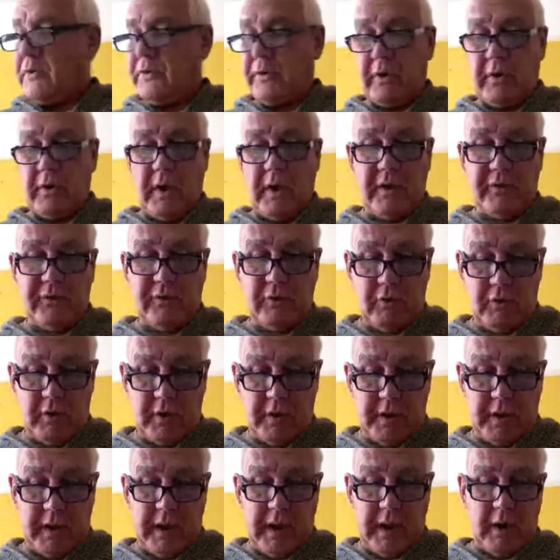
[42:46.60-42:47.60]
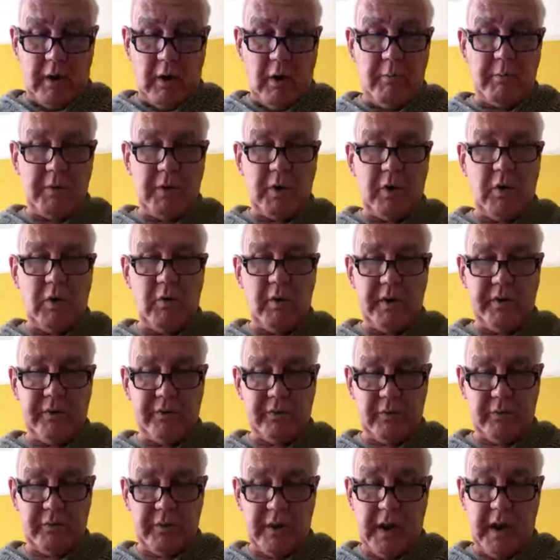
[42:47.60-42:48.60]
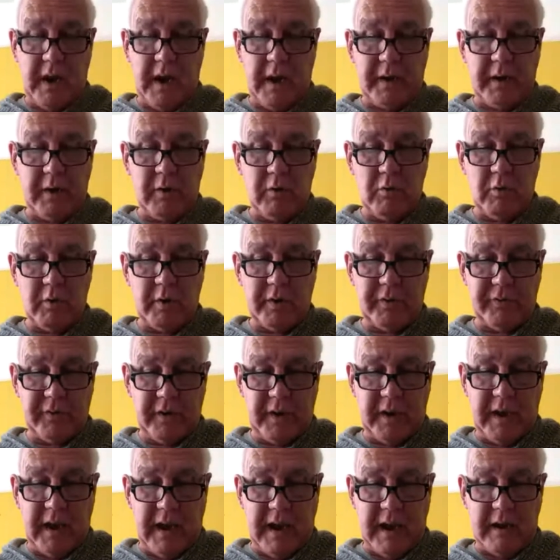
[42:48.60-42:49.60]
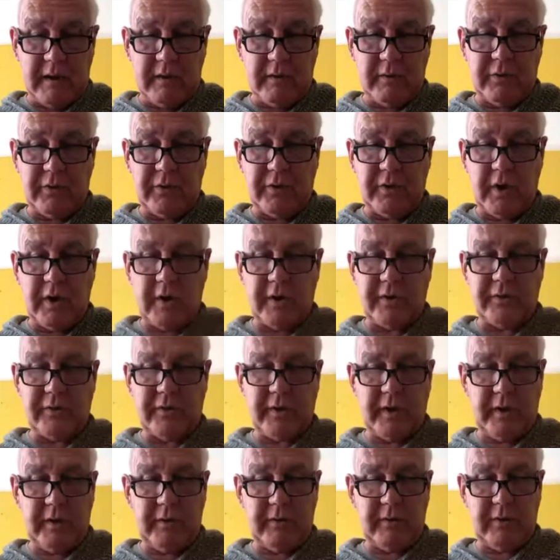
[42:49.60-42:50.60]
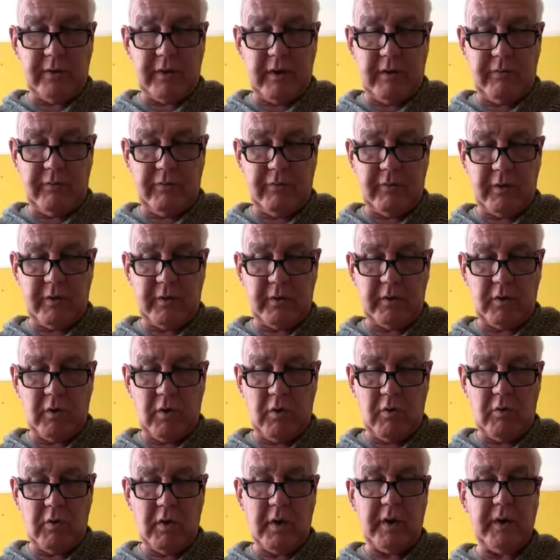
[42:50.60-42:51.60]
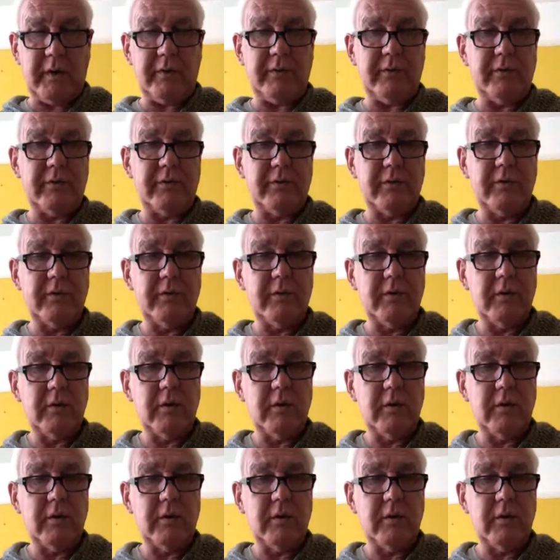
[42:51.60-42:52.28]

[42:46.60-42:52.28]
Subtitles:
so yes, you're going to get common coins on there. And in order to get 30 different coins,